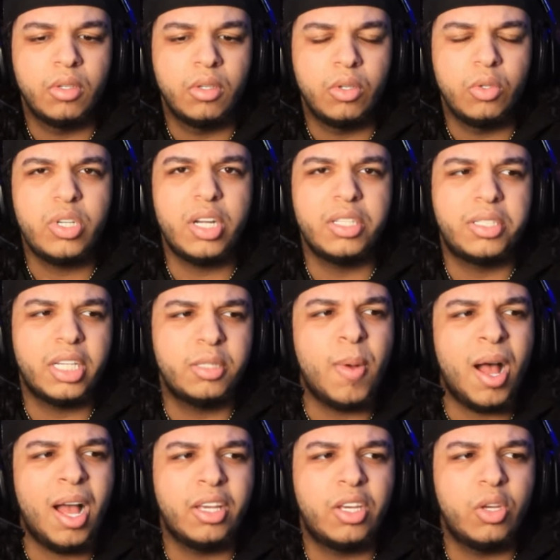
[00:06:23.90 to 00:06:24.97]
You trying to test
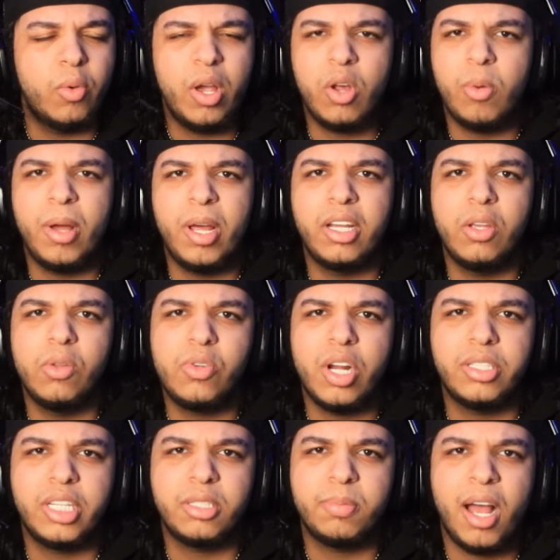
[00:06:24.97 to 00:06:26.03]
anyway, my IQ? Wait, hold on, my nigga. You trying
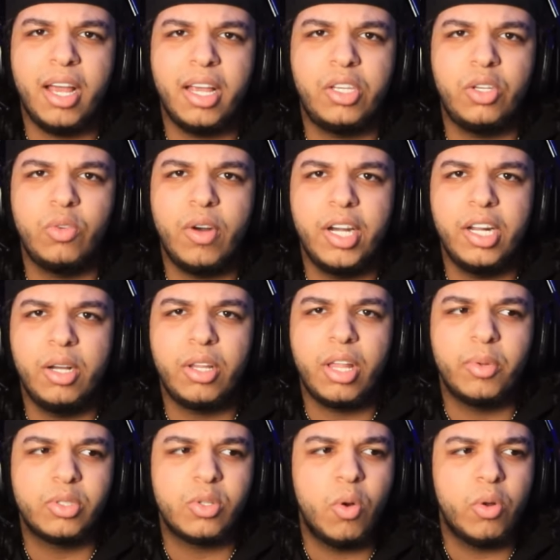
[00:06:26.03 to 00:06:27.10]
to test my IQ right now? Like,
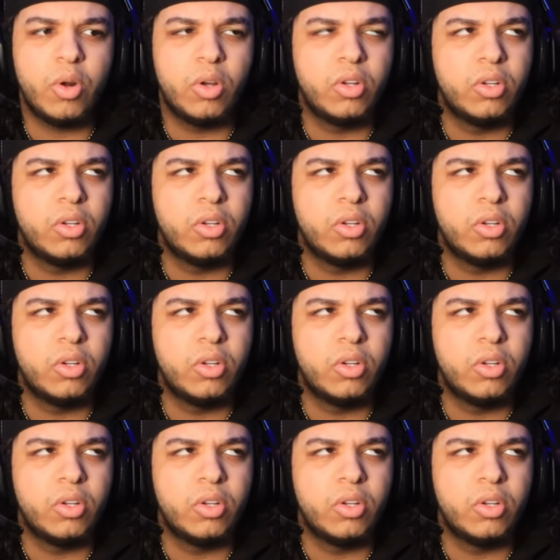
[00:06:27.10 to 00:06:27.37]
what's going on?